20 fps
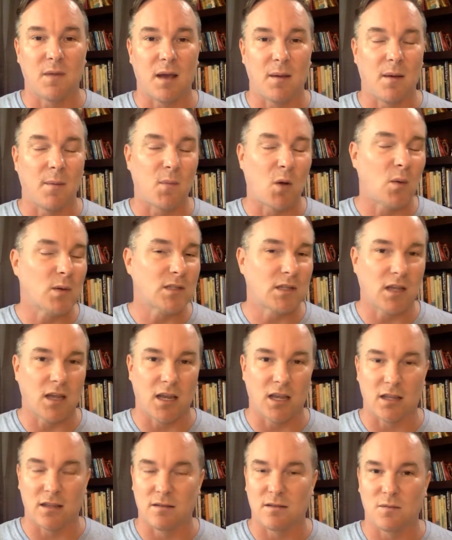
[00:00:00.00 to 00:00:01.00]
I'm always
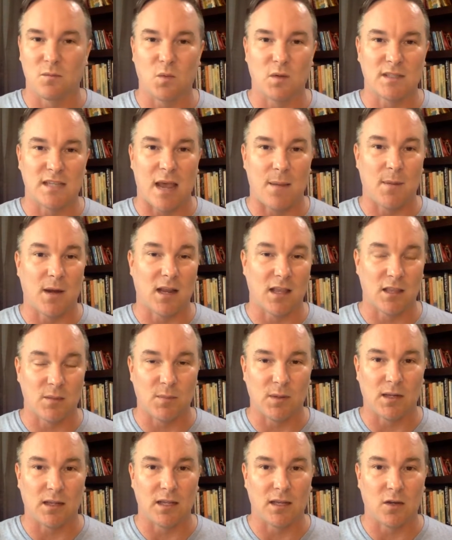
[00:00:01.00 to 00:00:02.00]
looking at what's happening in the
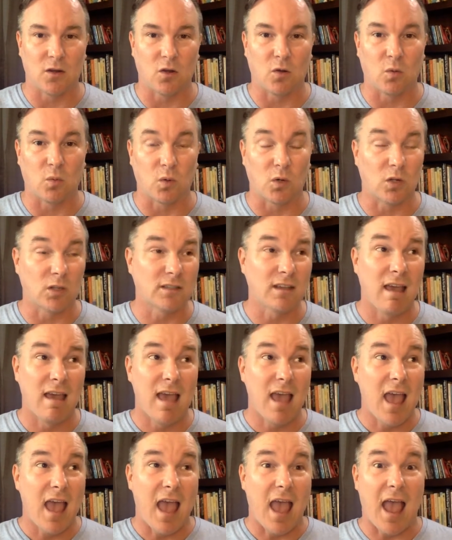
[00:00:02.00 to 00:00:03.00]
political world.
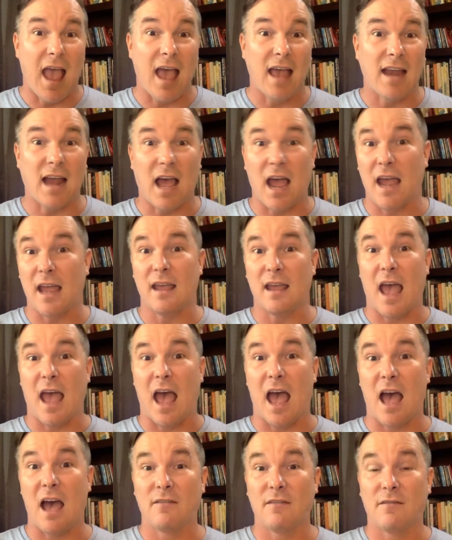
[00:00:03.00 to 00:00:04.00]
And I
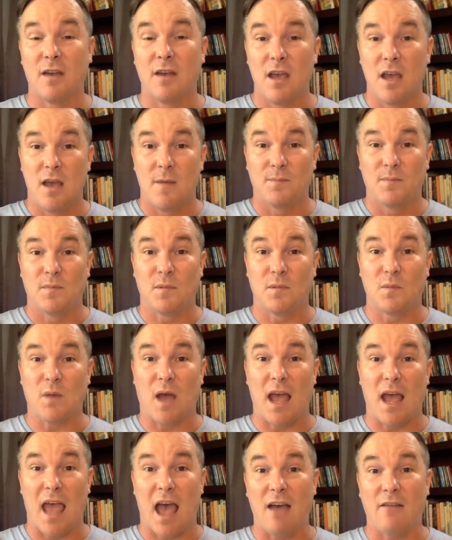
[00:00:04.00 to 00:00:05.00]
have
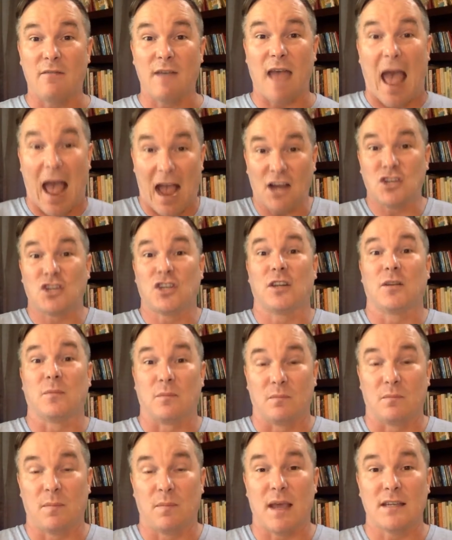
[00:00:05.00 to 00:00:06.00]

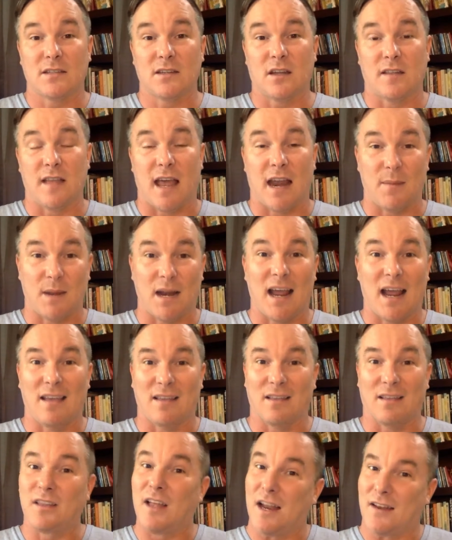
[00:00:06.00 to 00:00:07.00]
action based on that. I mean,
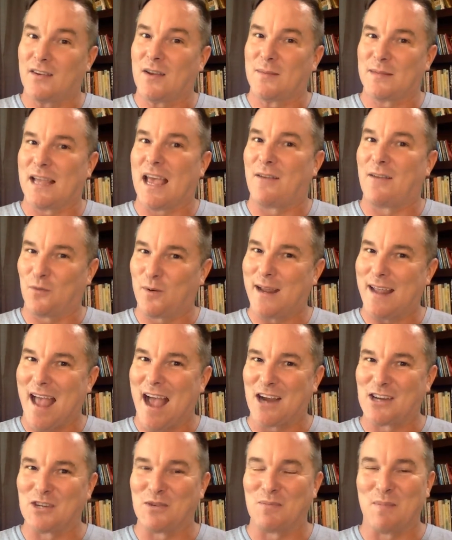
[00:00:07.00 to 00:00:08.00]
a lot of times I have
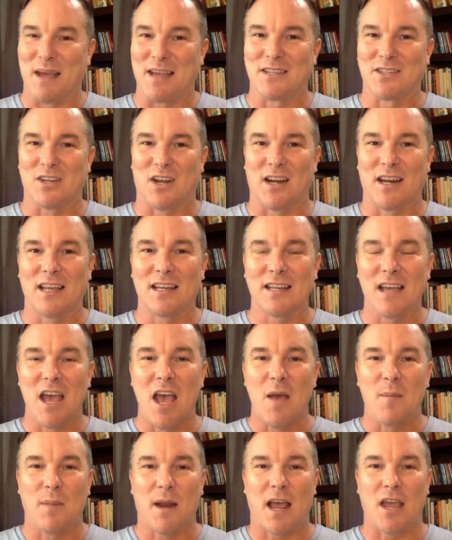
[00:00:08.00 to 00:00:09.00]
reaction based on it,
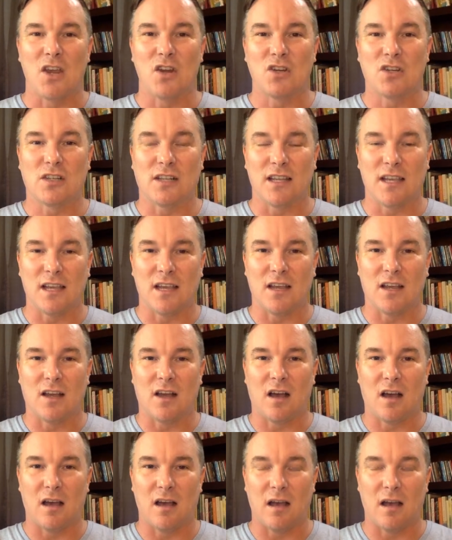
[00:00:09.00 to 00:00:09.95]
but I usually